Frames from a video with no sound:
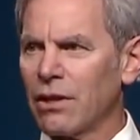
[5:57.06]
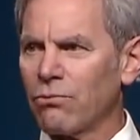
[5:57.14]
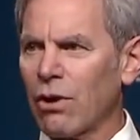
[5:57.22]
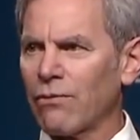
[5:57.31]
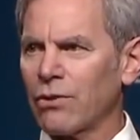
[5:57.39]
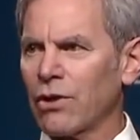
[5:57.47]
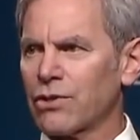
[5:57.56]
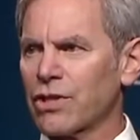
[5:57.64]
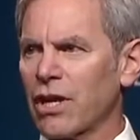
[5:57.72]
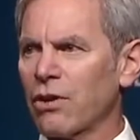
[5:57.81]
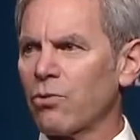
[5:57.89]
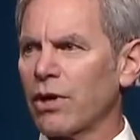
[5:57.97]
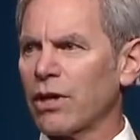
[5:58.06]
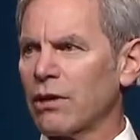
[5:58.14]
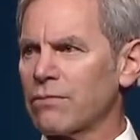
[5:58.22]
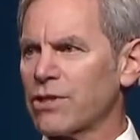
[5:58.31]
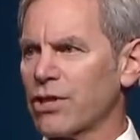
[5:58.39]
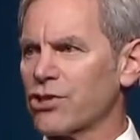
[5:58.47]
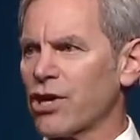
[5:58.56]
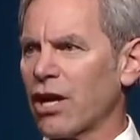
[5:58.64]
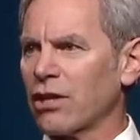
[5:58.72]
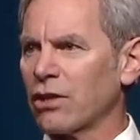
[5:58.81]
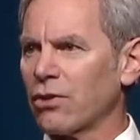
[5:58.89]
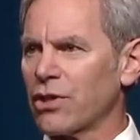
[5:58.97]
Reverend Hosea Williams and
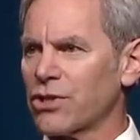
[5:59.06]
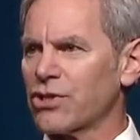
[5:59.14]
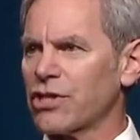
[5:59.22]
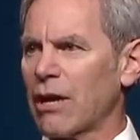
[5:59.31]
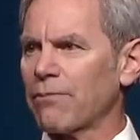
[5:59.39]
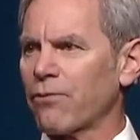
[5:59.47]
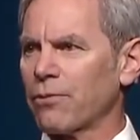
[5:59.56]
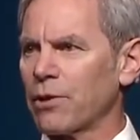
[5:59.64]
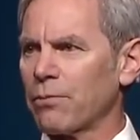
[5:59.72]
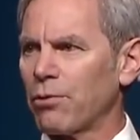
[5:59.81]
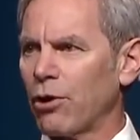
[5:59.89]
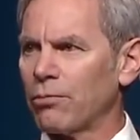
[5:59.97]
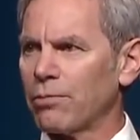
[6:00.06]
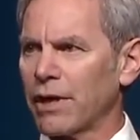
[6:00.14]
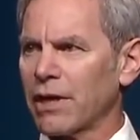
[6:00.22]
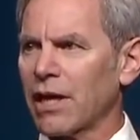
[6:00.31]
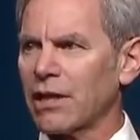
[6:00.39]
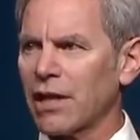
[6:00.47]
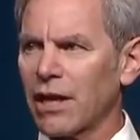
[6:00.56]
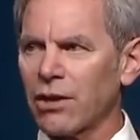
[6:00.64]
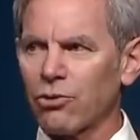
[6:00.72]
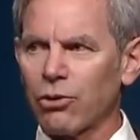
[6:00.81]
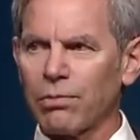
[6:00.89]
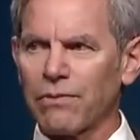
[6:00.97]
John Lewis stepped from their pulpit and led a
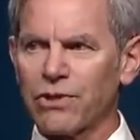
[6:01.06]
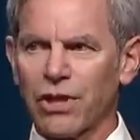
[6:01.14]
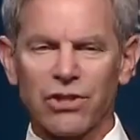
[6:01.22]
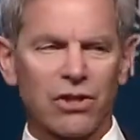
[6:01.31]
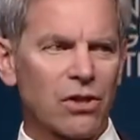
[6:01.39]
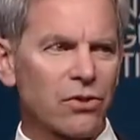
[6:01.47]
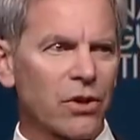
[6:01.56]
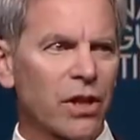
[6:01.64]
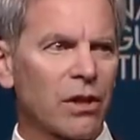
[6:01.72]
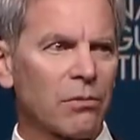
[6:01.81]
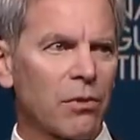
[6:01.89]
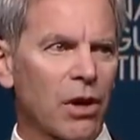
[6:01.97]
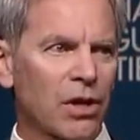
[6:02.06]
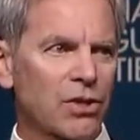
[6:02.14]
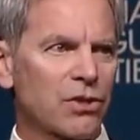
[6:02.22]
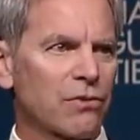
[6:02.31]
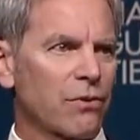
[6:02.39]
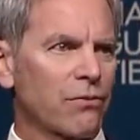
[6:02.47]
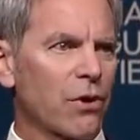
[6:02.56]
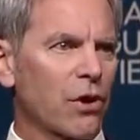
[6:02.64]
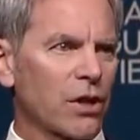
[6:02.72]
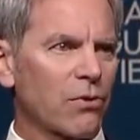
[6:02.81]
group of 600 in a march for voting